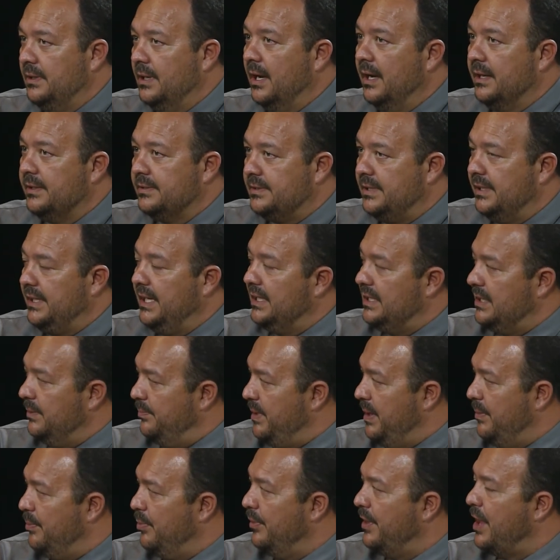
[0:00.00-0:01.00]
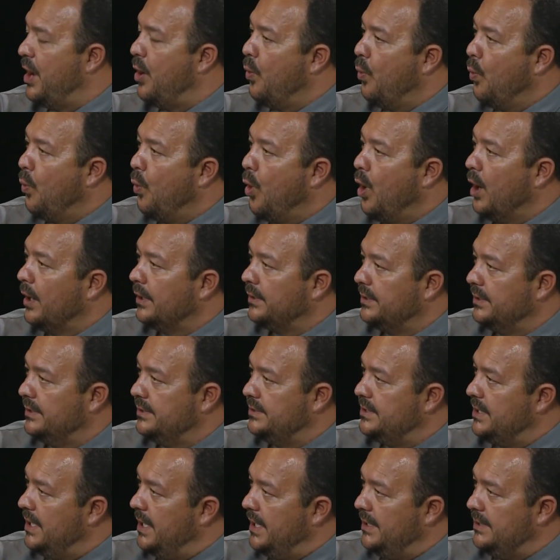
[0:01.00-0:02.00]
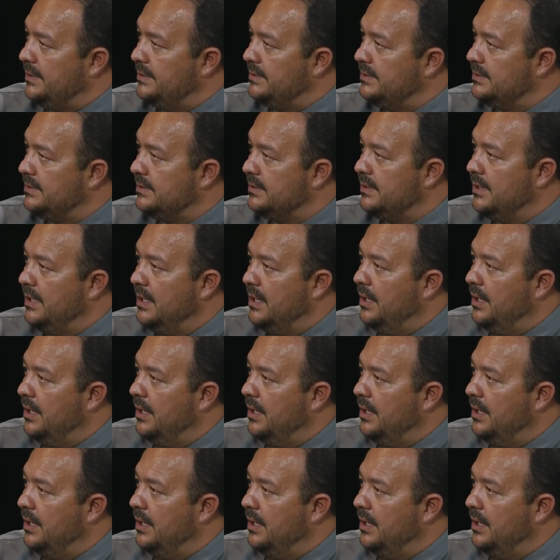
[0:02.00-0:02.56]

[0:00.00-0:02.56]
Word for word: us to get the people that want to change.